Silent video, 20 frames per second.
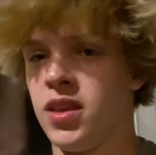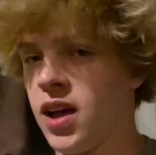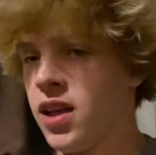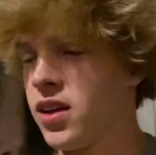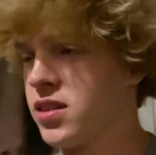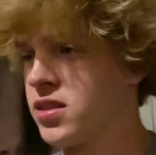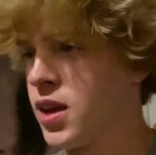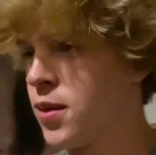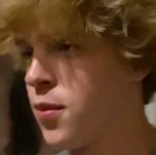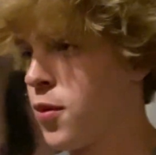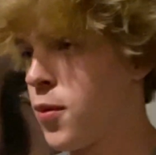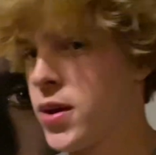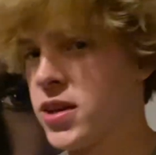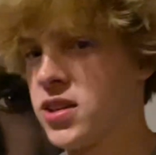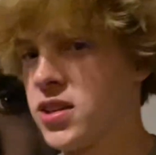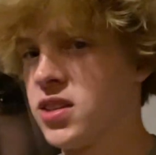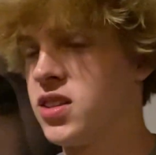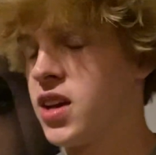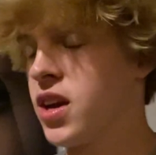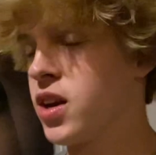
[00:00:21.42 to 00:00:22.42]
Alex Leyba
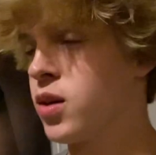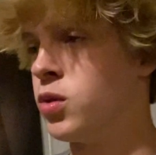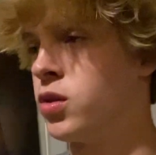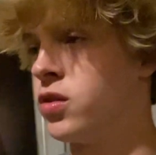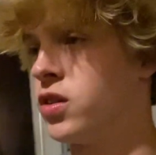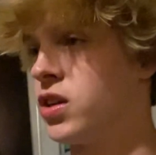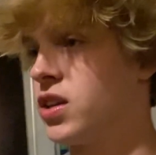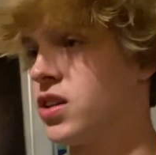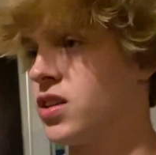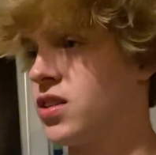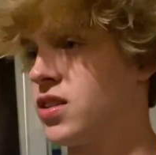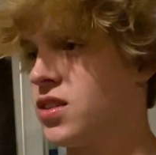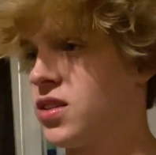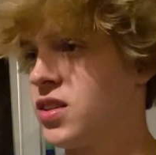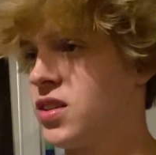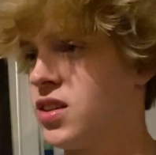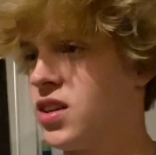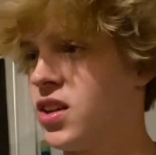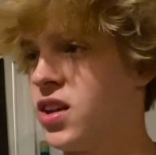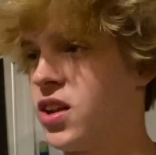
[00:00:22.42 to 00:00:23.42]
Mason Tatum movie?
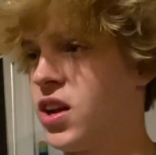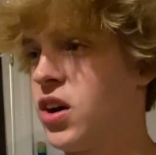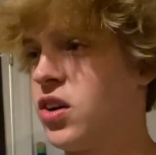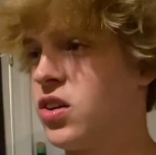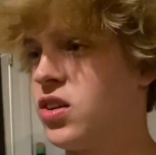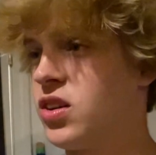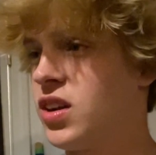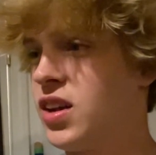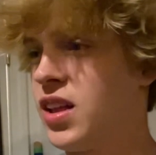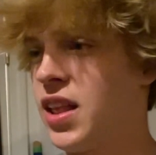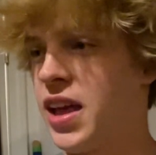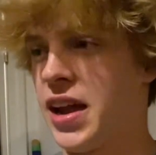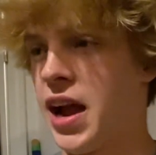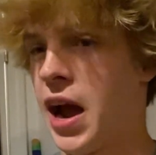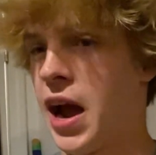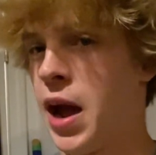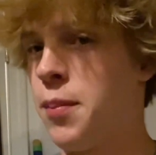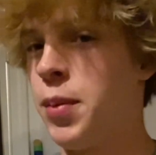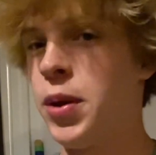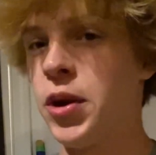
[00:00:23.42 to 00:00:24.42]
You know, like
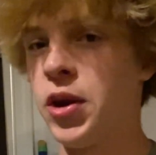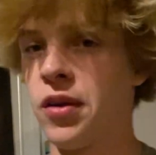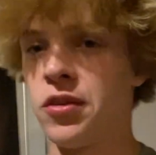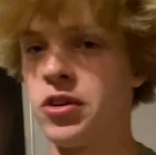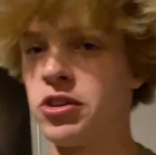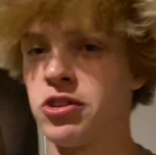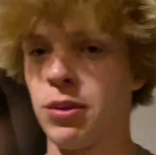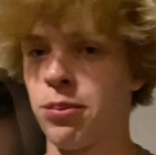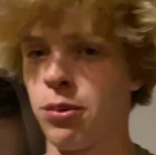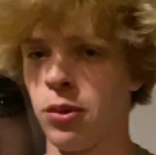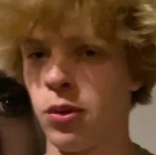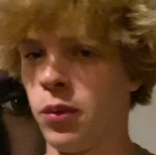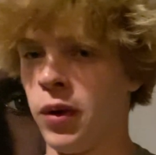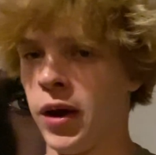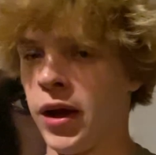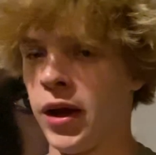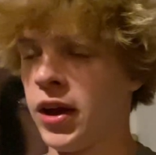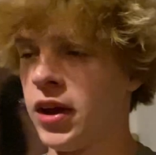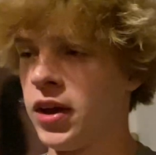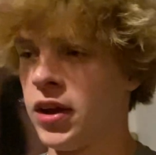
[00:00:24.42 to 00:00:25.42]
I've been here every step of the
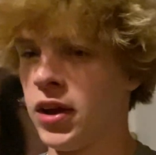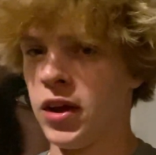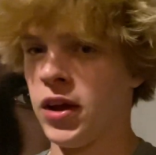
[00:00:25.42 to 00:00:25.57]
way.